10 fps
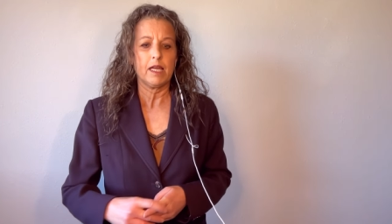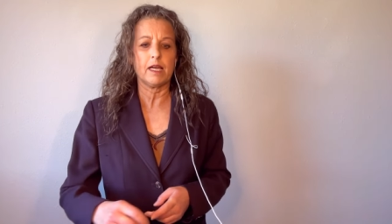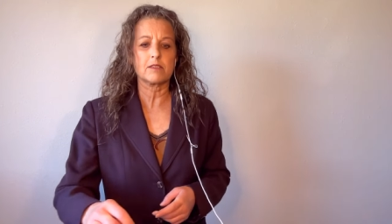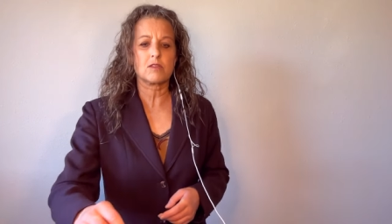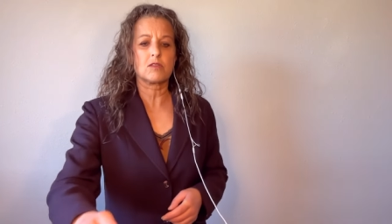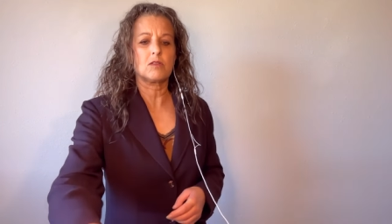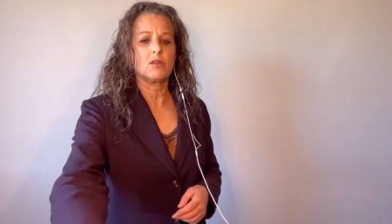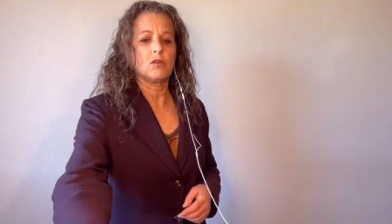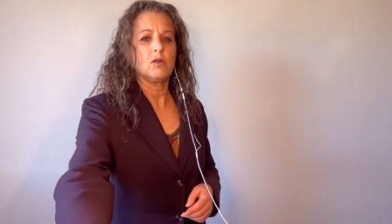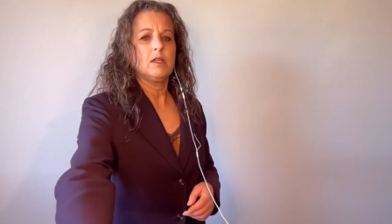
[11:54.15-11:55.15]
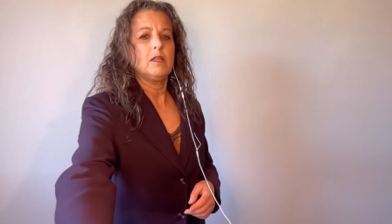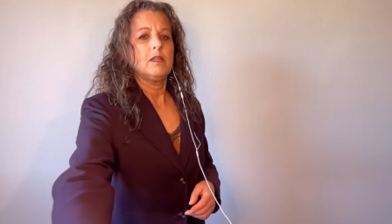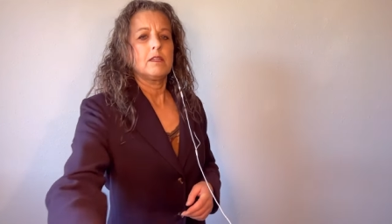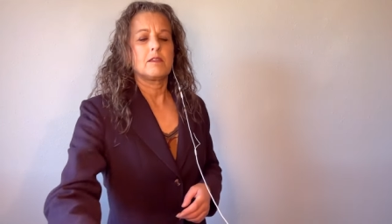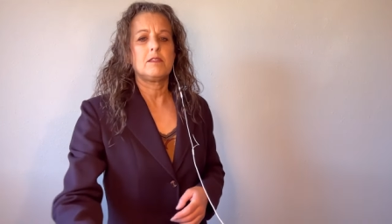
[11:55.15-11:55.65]
And so
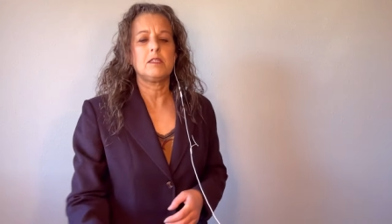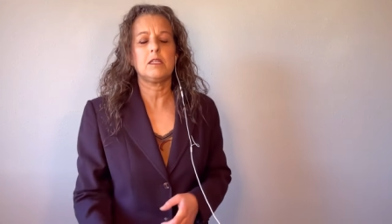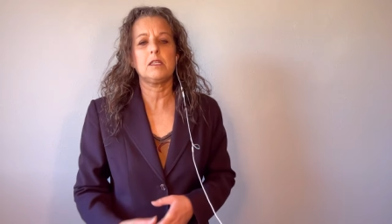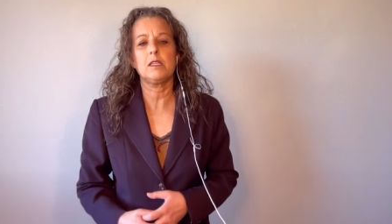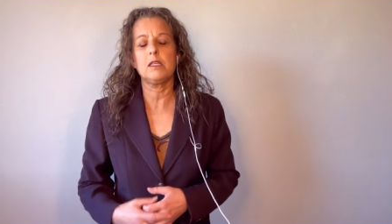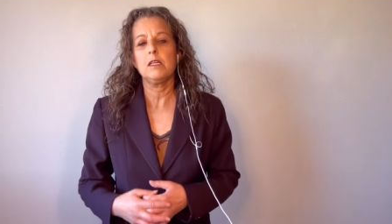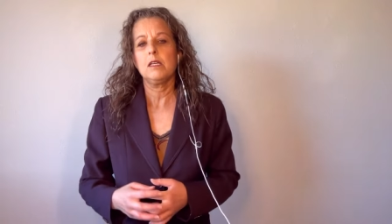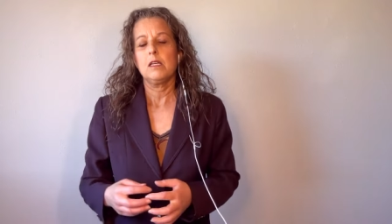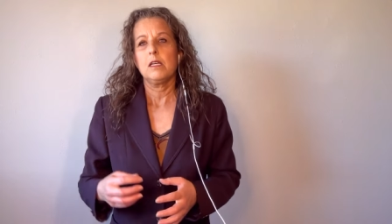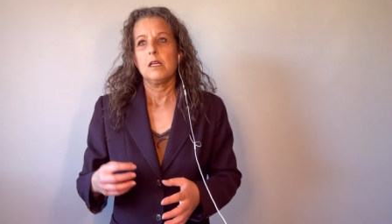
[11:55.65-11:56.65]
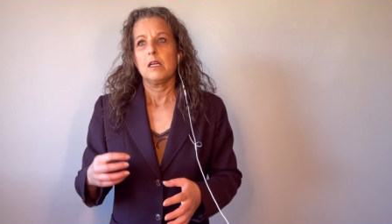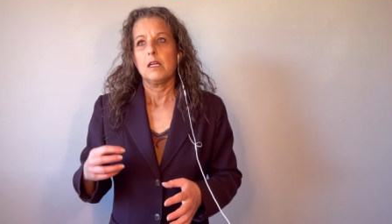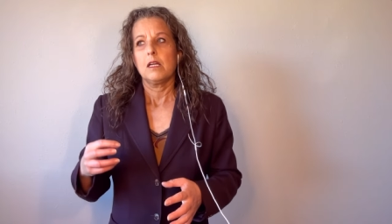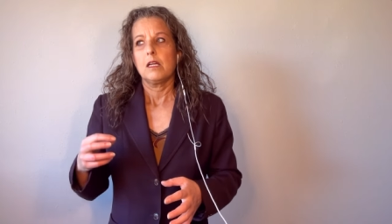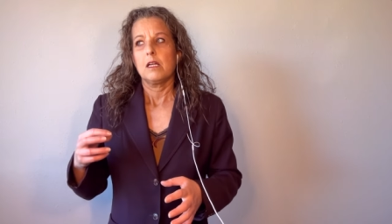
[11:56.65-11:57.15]
the
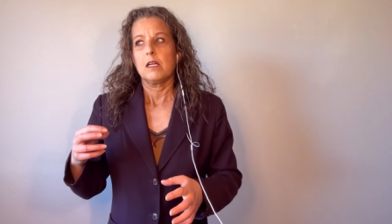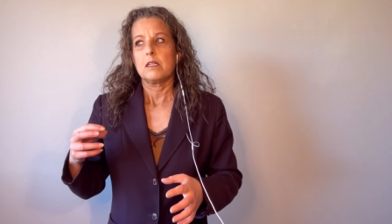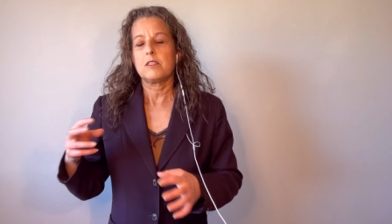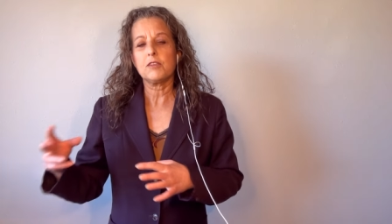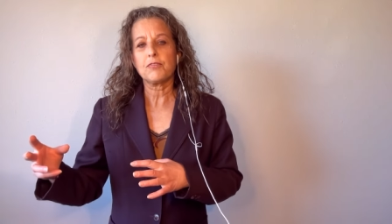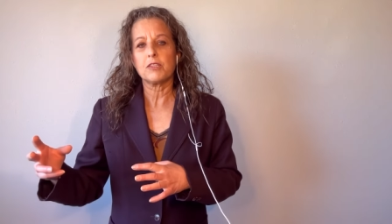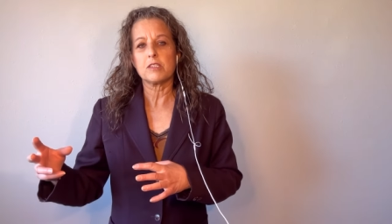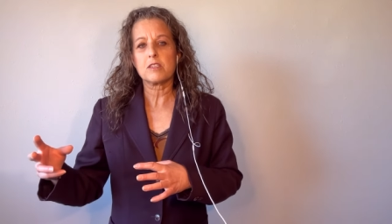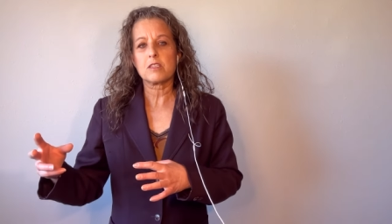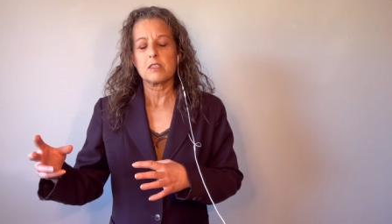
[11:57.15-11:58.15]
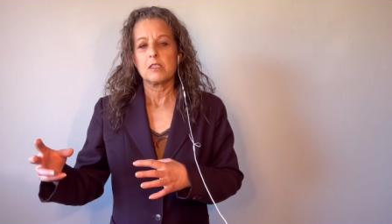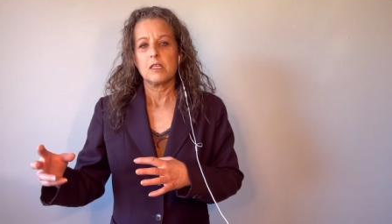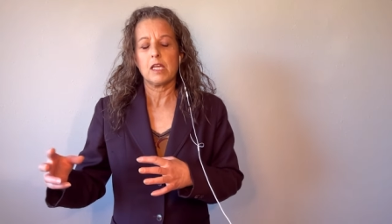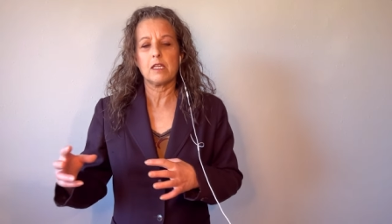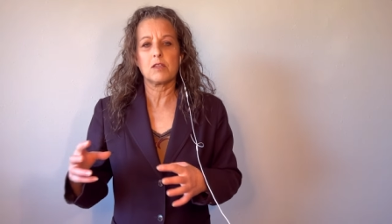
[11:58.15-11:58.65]
difference
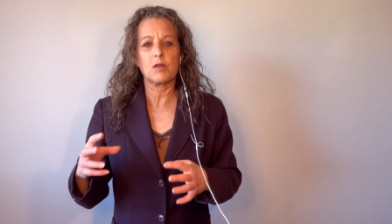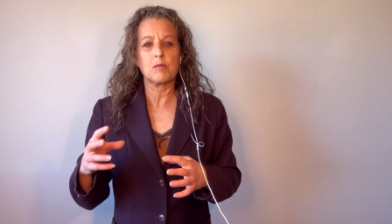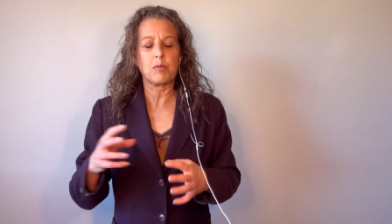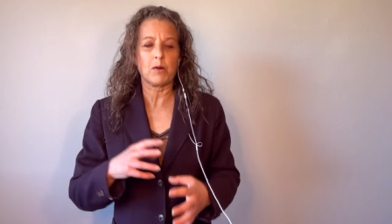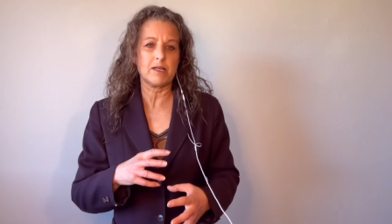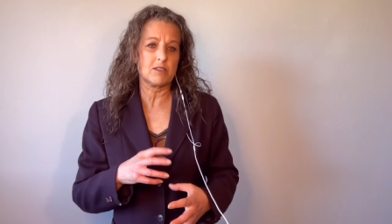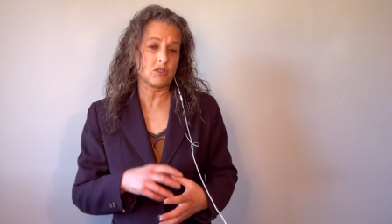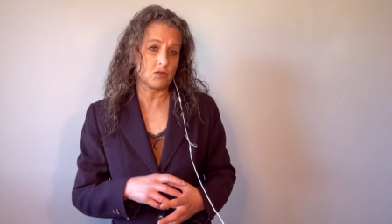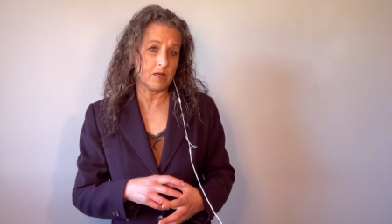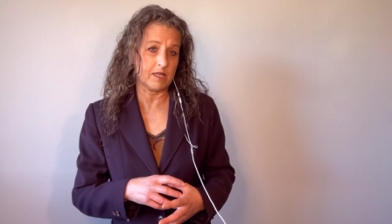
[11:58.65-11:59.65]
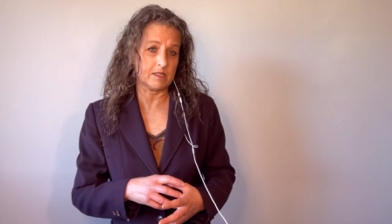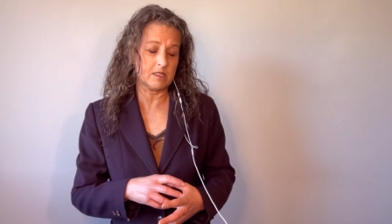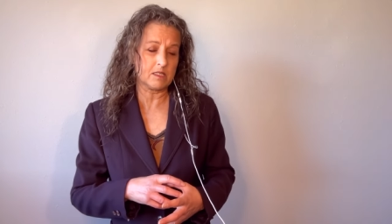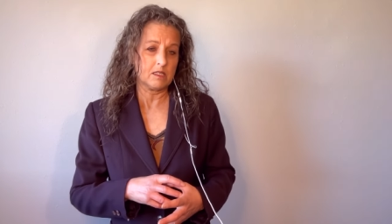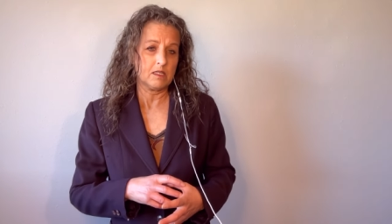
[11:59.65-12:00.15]
in the price trend